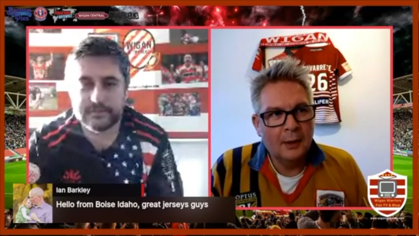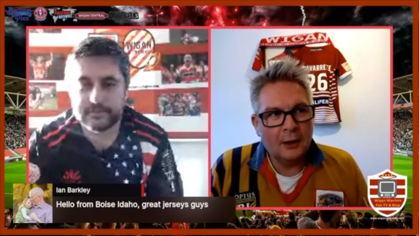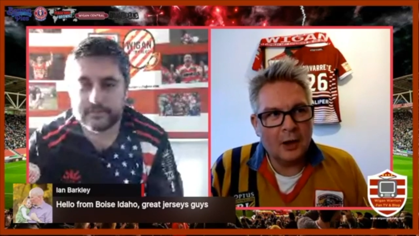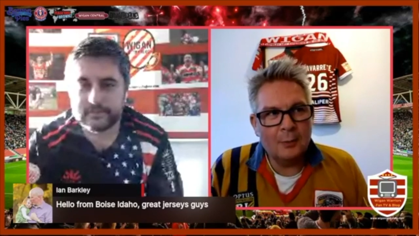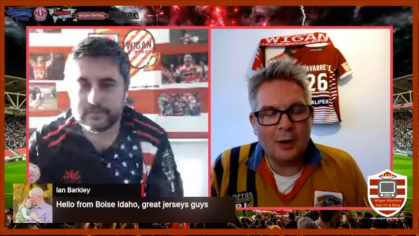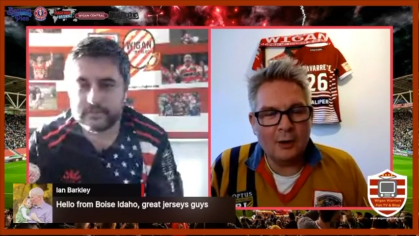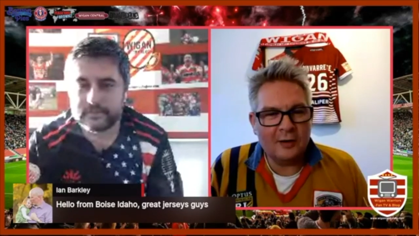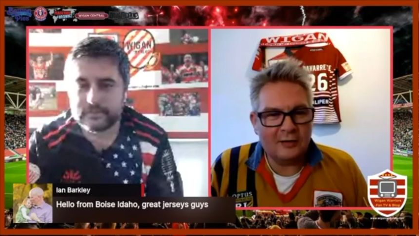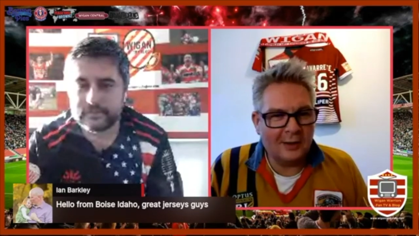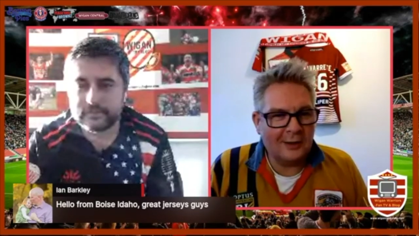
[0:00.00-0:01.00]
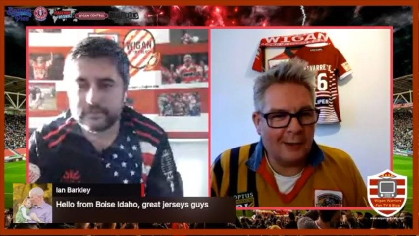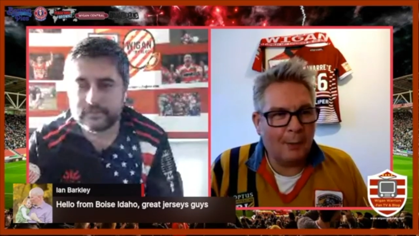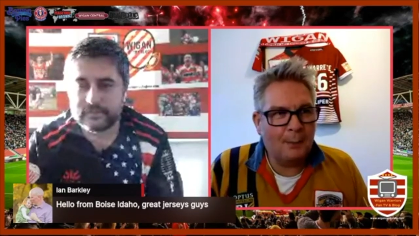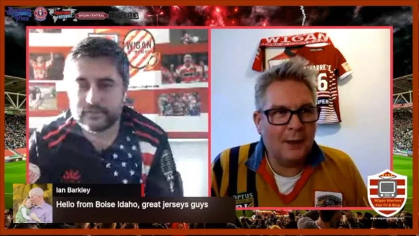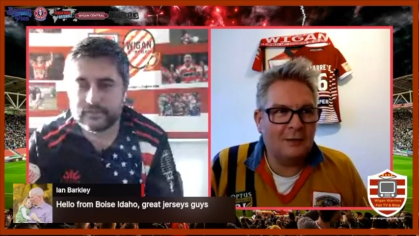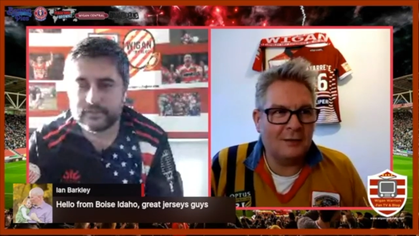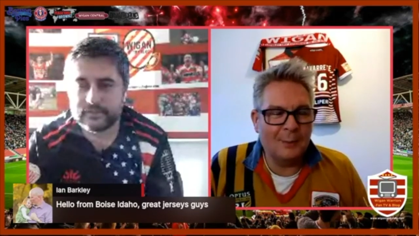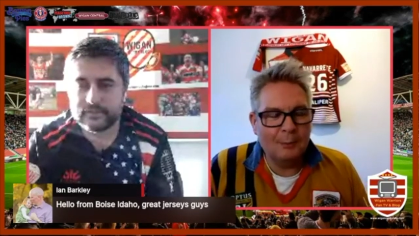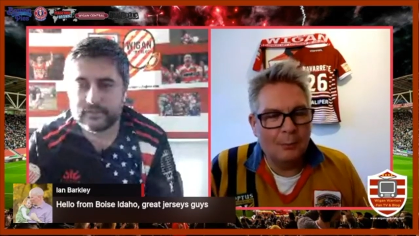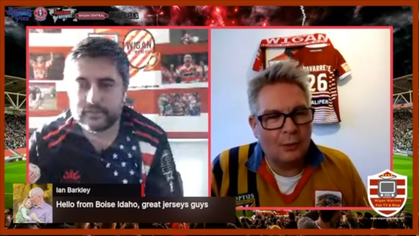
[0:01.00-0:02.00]
Speaker 1: going to be honest, uh, there appeared to be
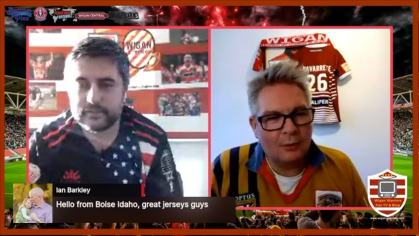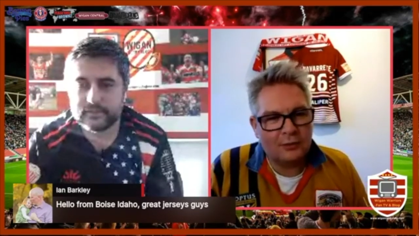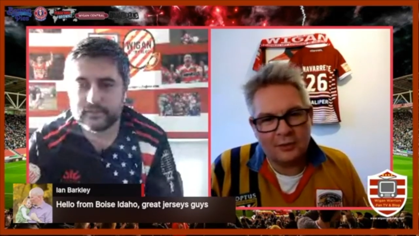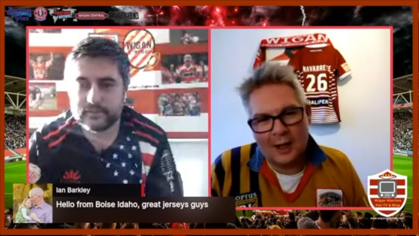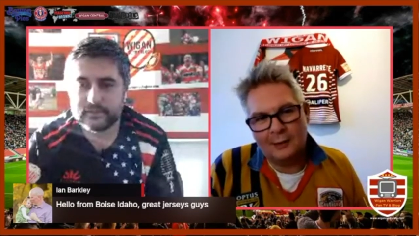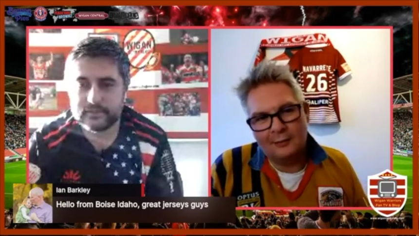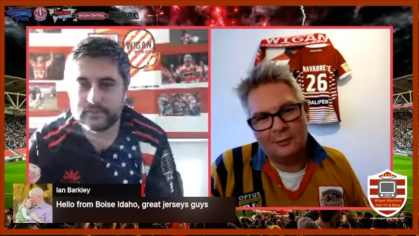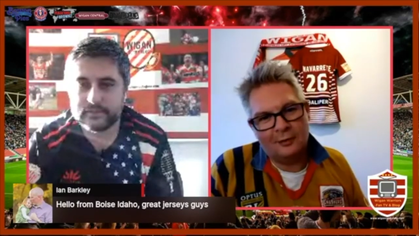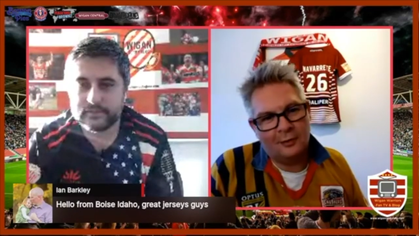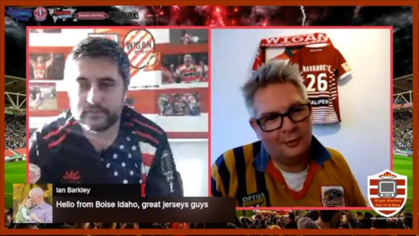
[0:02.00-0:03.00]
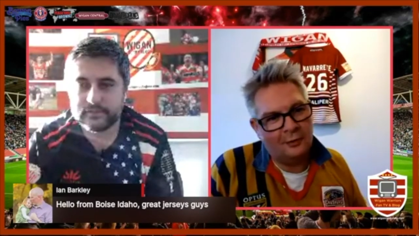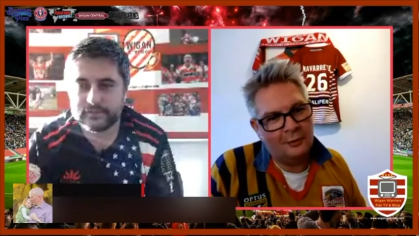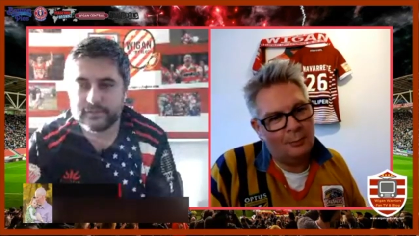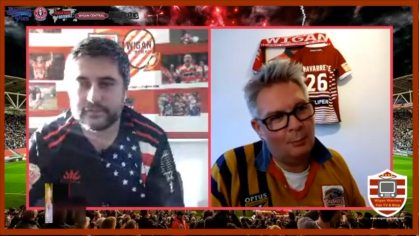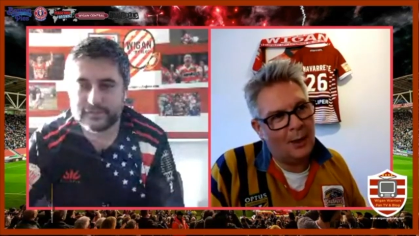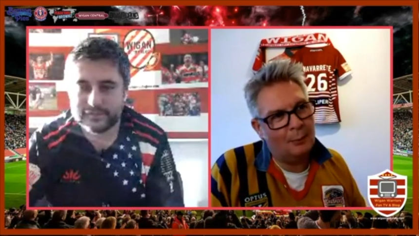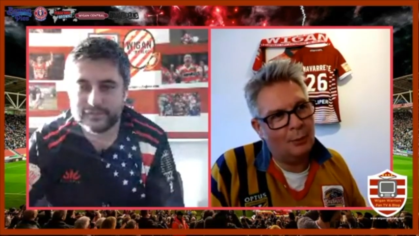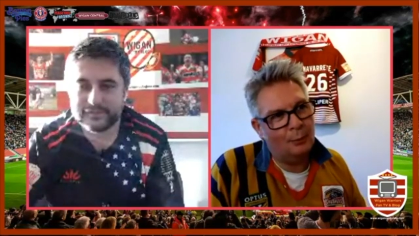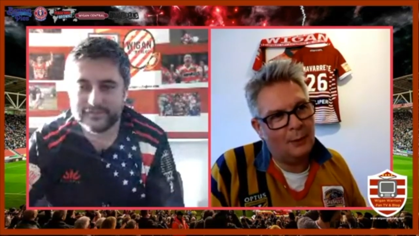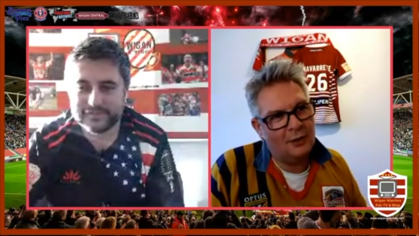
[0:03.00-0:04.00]
more sand than, than
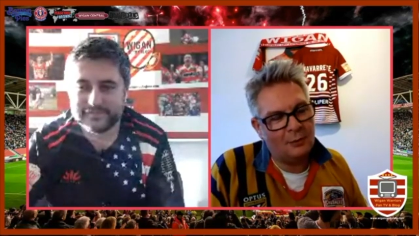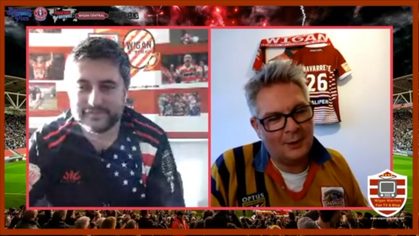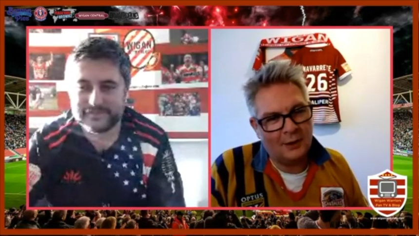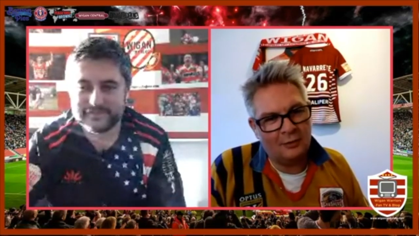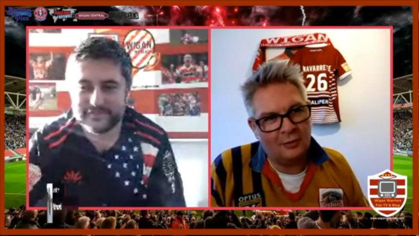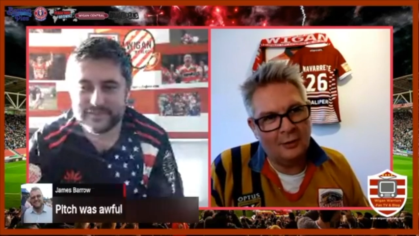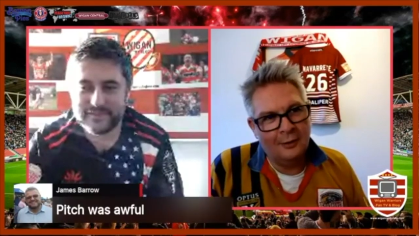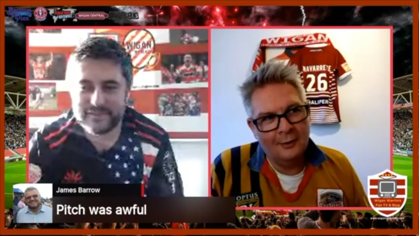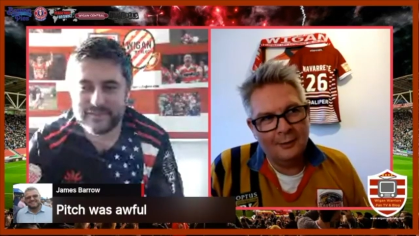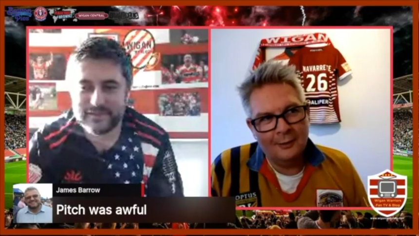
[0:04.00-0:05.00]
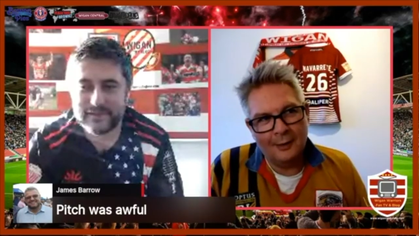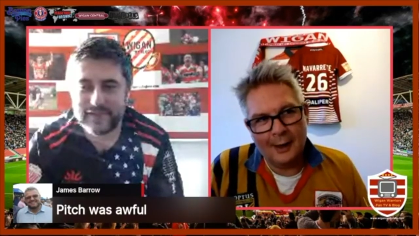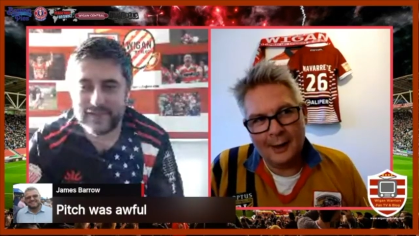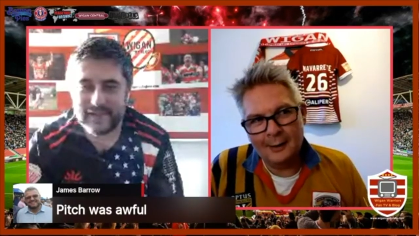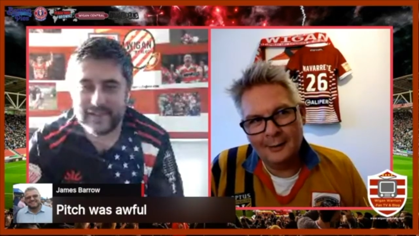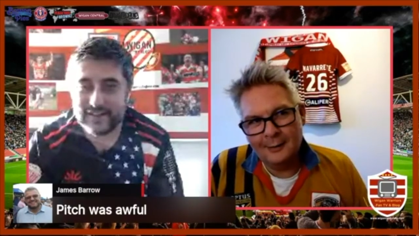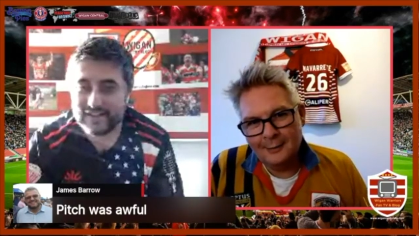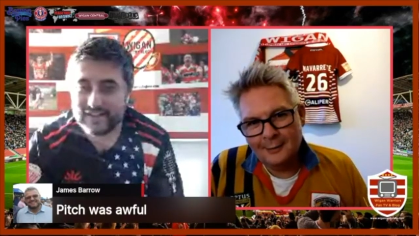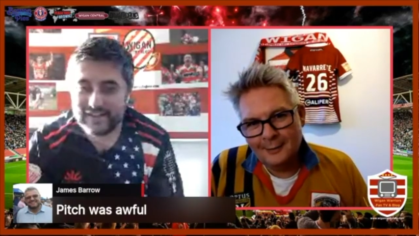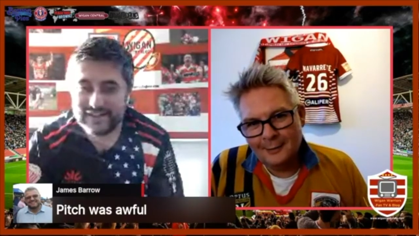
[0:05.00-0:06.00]
Blackpool Pleasure Beach there.
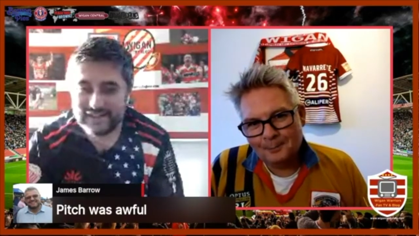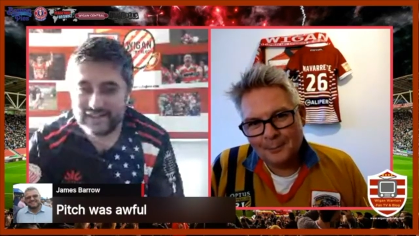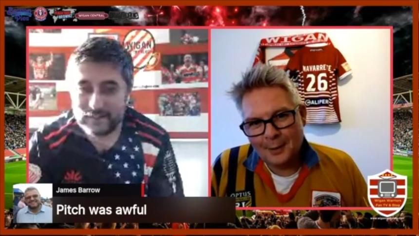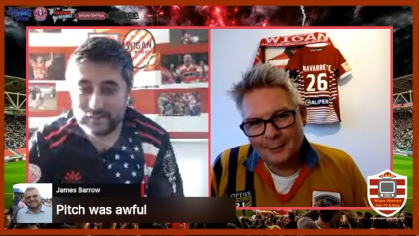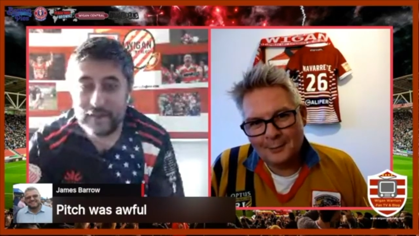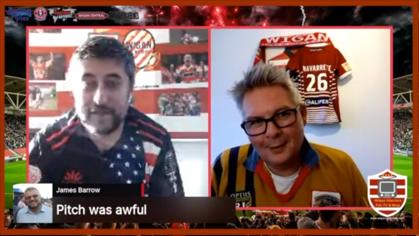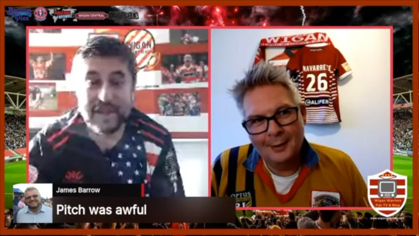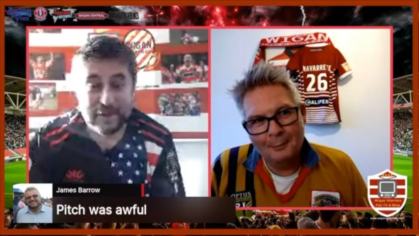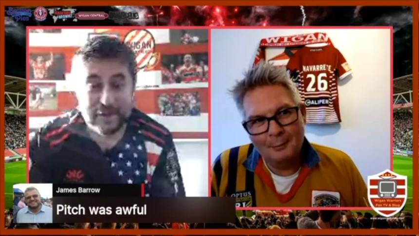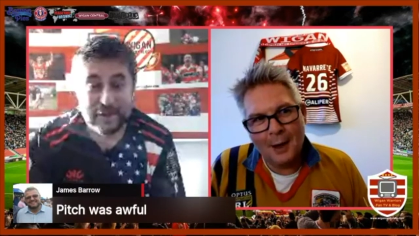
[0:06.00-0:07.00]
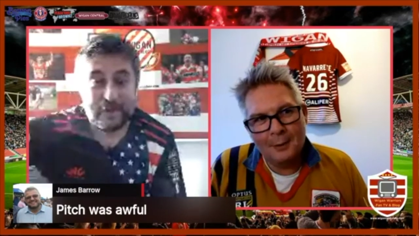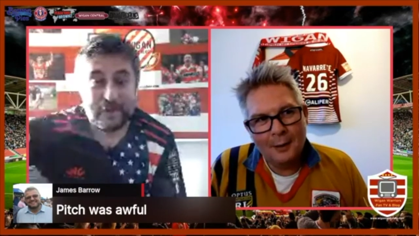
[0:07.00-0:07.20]
It, Maybe they thought we